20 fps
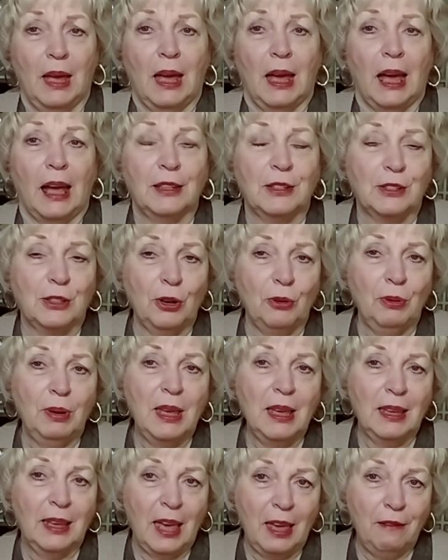And so
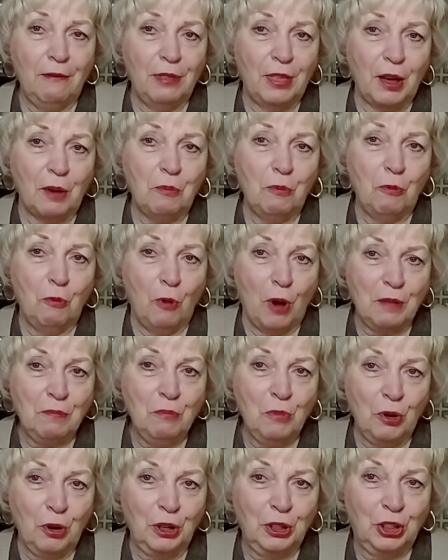he gave them one
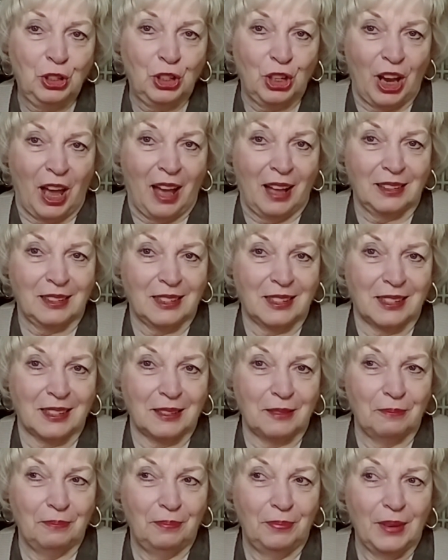more chance.
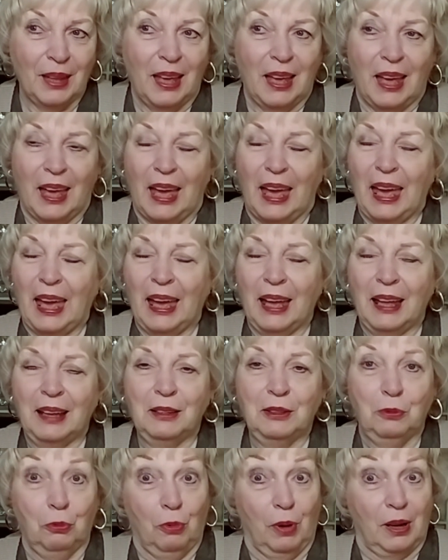
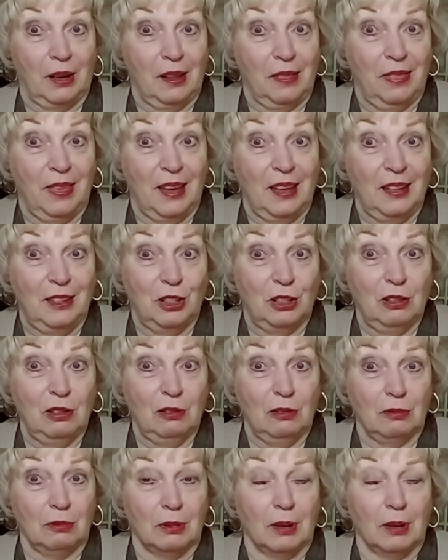And what did they do?